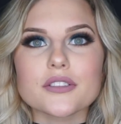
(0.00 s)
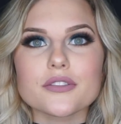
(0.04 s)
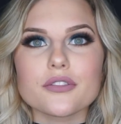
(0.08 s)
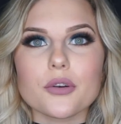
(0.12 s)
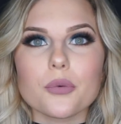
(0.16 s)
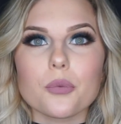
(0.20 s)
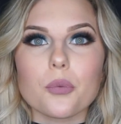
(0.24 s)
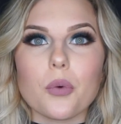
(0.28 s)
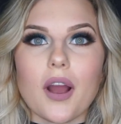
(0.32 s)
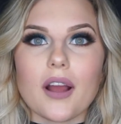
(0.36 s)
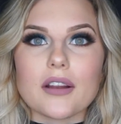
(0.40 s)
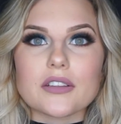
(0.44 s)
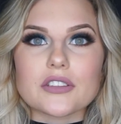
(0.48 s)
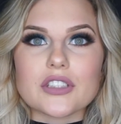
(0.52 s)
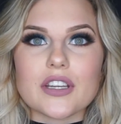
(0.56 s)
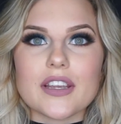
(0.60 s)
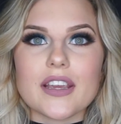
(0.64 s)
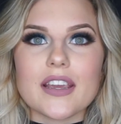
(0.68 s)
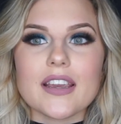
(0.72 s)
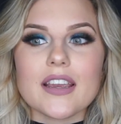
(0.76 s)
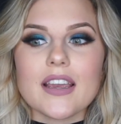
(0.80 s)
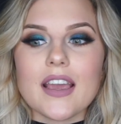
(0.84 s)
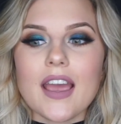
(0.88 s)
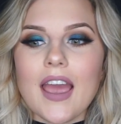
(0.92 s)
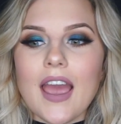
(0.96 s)
for
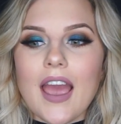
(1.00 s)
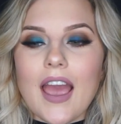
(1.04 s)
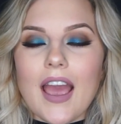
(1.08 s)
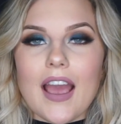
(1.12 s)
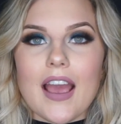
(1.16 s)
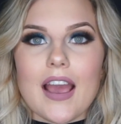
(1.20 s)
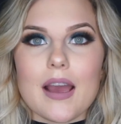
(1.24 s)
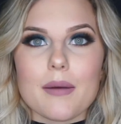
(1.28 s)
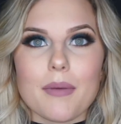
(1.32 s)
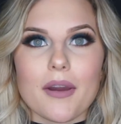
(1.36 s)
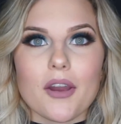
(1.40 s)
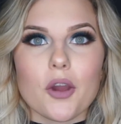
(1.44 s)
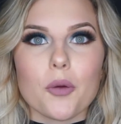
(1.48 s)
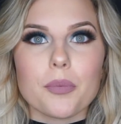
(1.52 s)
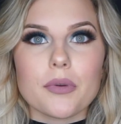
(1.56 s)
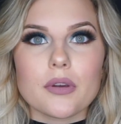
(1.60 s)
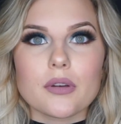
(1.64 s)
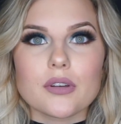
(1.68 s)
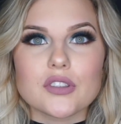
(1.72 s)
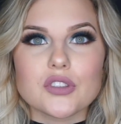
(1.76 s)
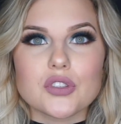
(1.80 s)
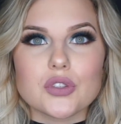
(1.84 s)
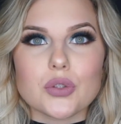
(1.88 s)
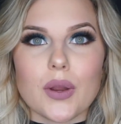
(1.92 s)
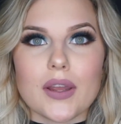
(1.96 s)
watching. I hope you
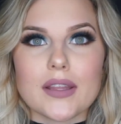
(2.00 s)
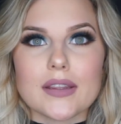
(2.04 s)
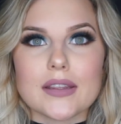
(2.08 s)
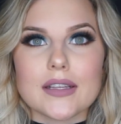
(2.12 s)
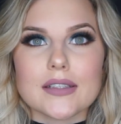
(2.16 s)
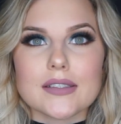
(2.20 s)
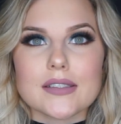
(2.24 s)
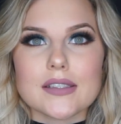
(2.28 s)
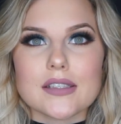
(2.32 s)
enjoyed this.